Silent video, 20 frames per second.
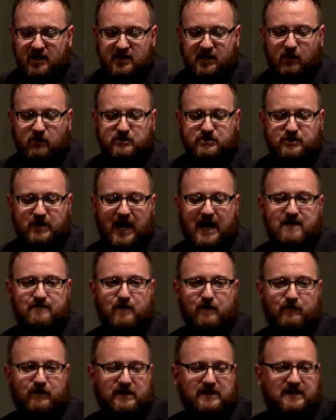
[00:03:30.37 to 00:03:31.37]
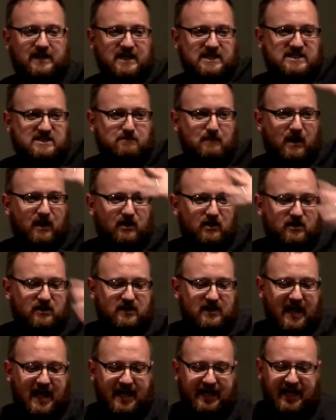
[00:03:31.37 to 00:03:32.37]
You don't drive over to
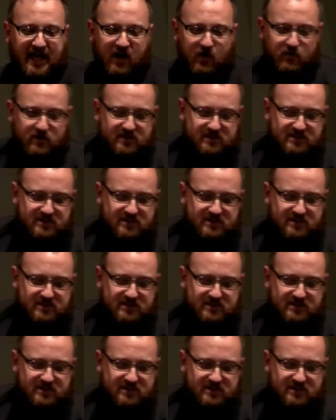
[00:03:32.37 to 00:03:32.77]
Kitzmiller and hang out